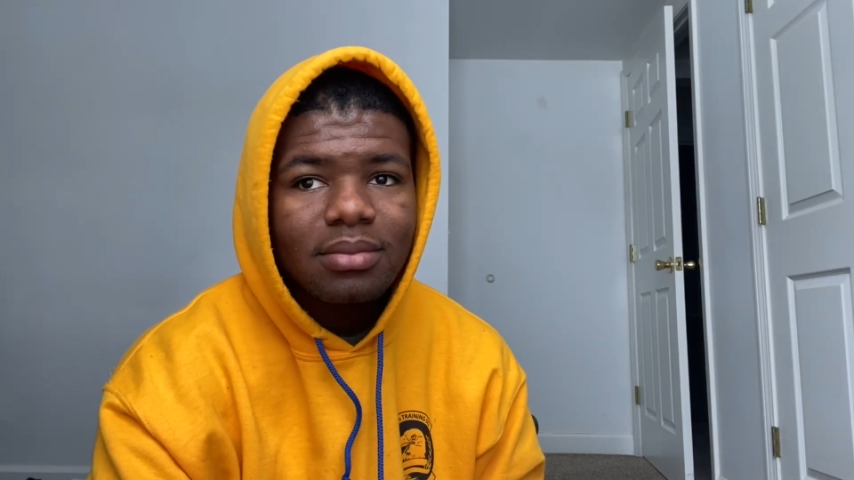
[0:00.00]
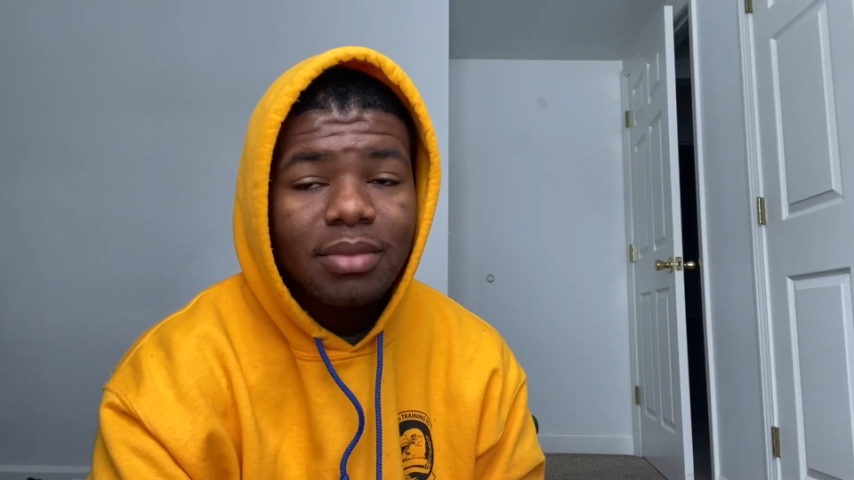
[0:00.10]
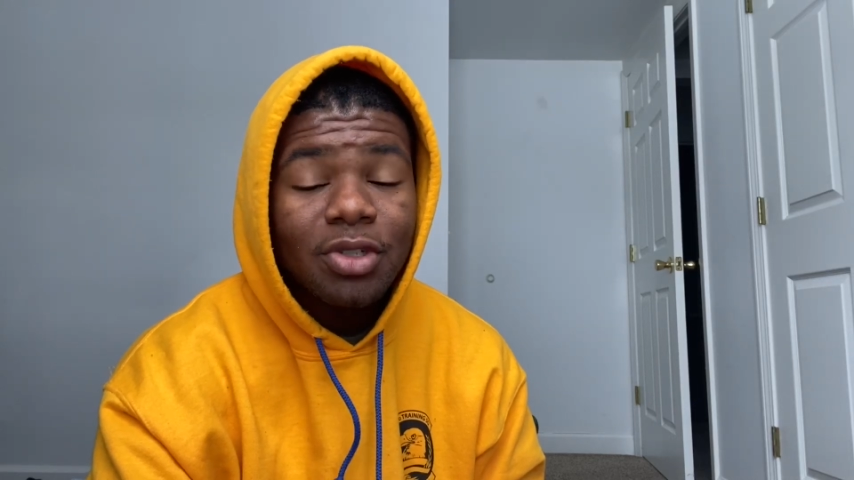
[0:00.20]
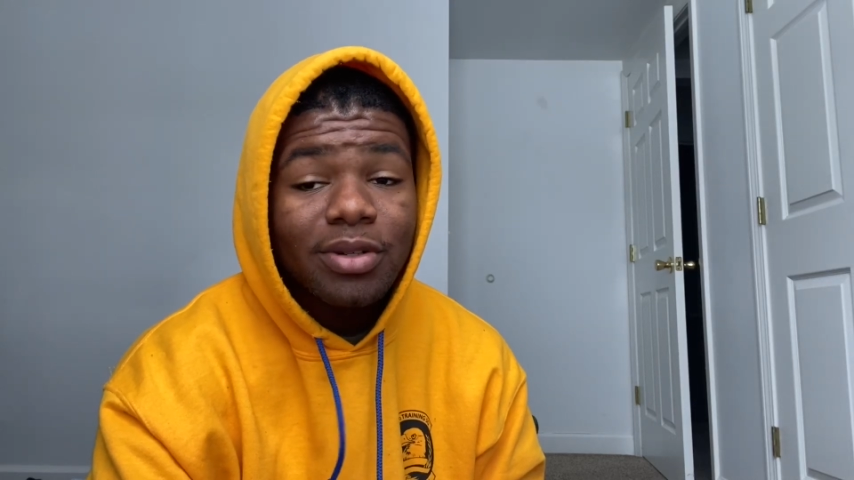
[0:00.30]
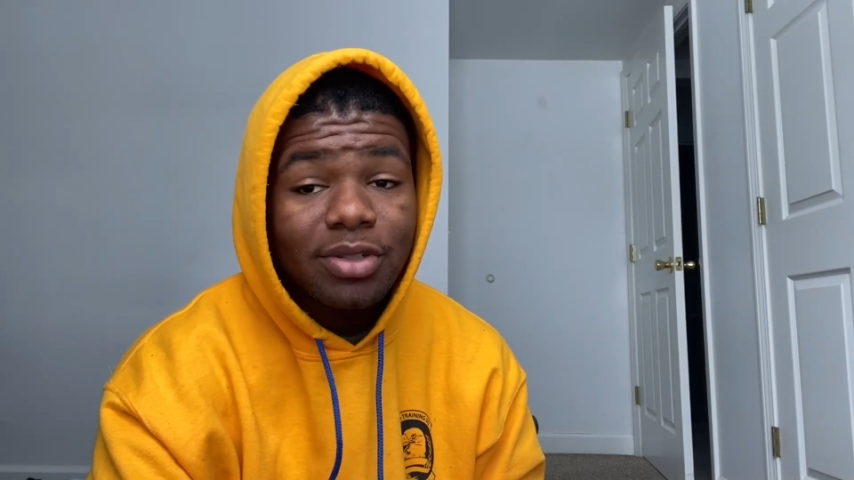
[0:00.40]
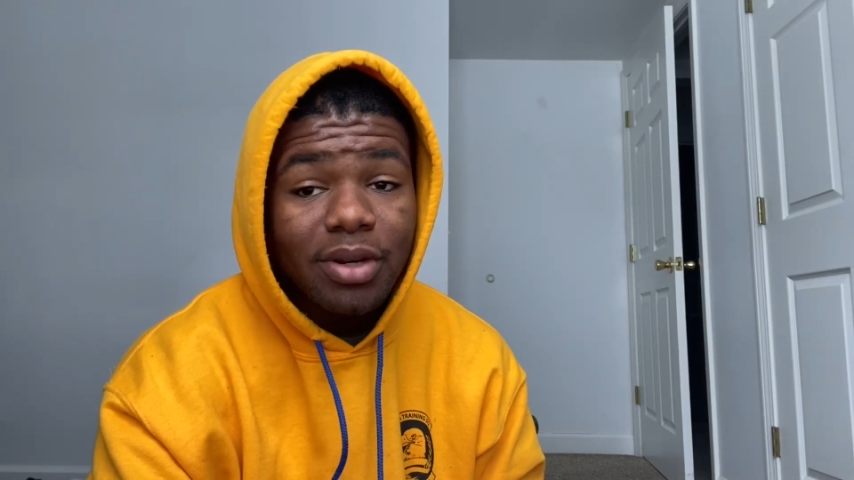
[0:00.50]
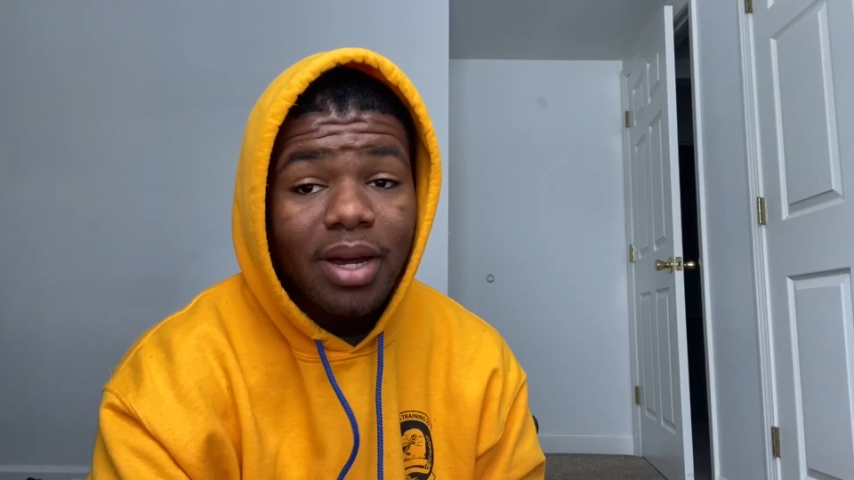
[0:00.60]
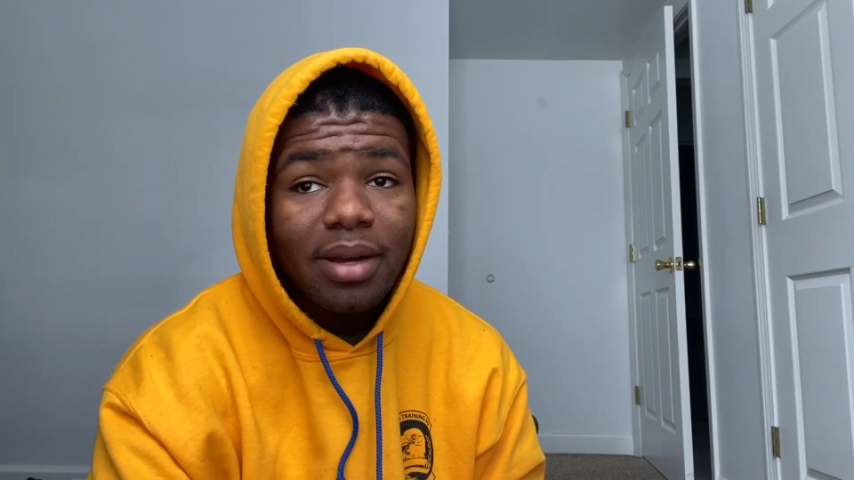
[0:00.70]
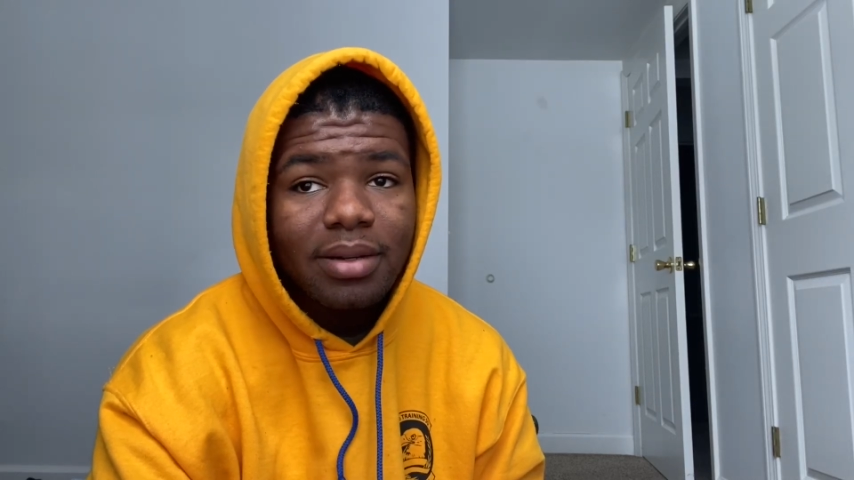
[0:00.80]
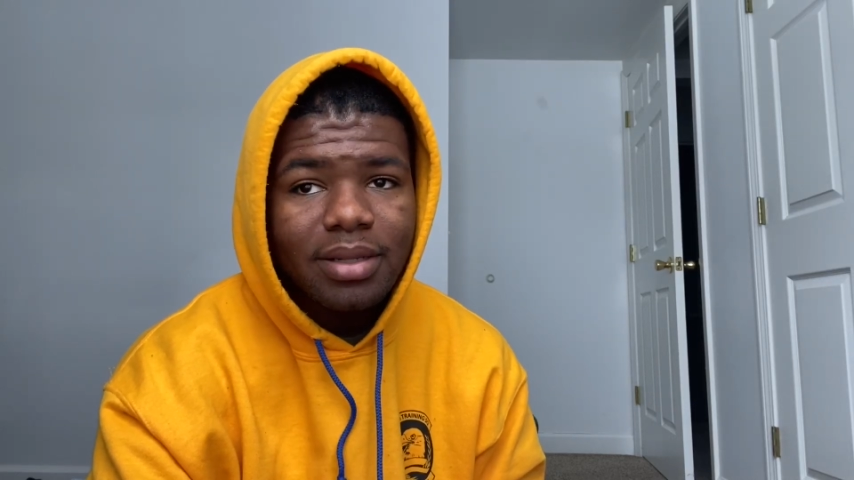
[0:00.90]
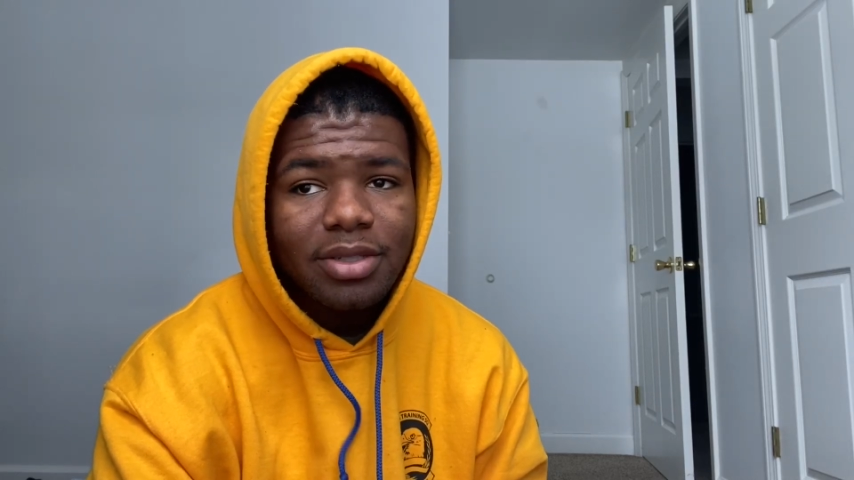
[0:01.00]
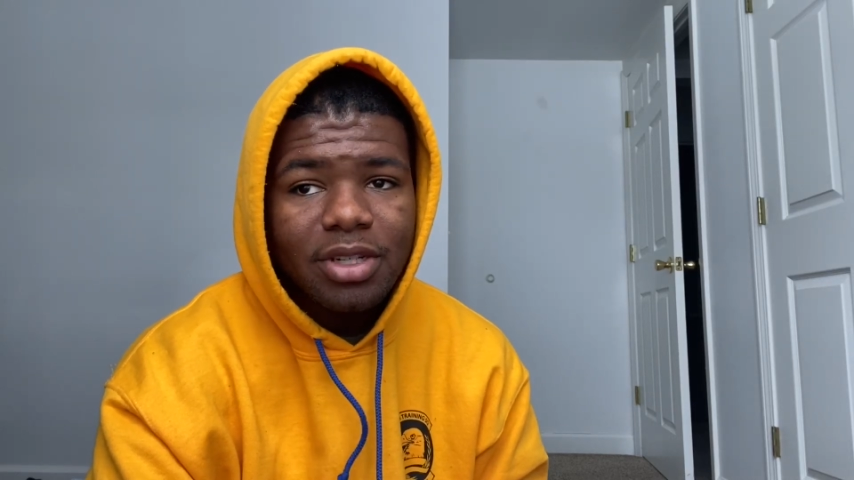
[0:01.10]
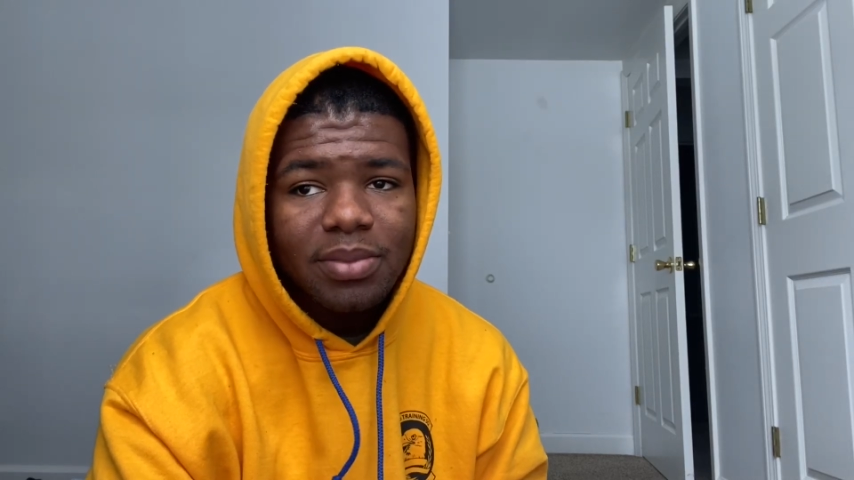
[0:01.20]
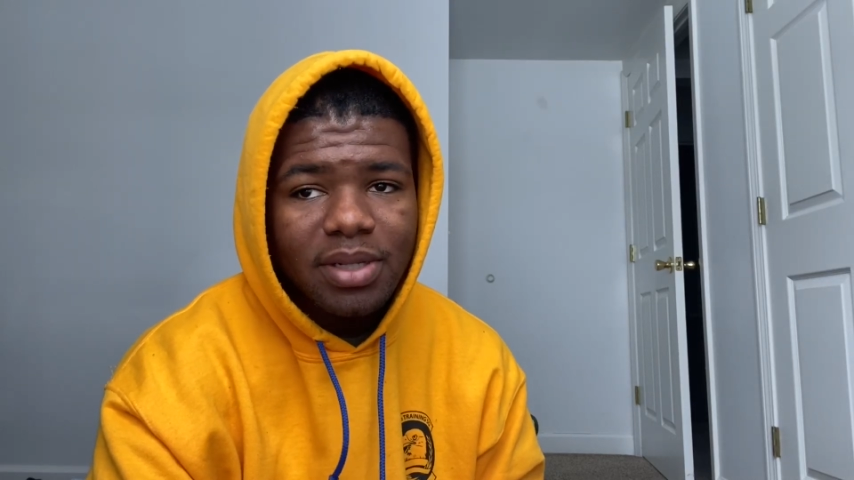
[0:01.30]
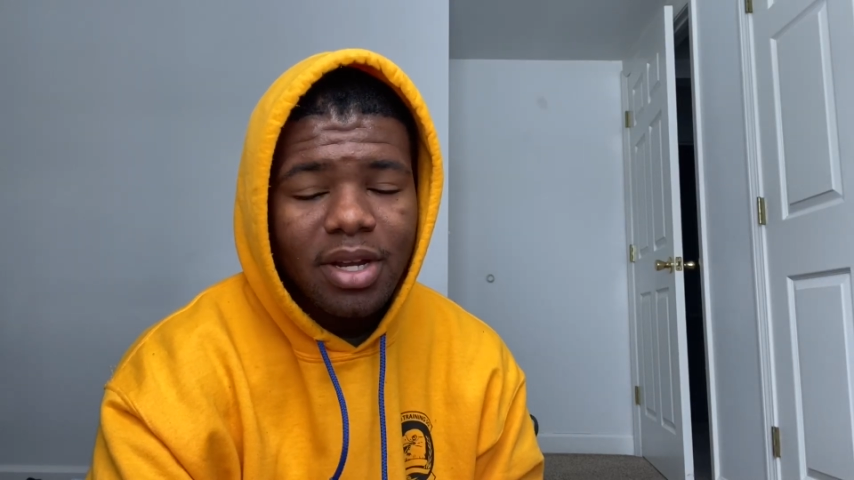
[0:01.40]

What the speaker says: but you can try, because your MT,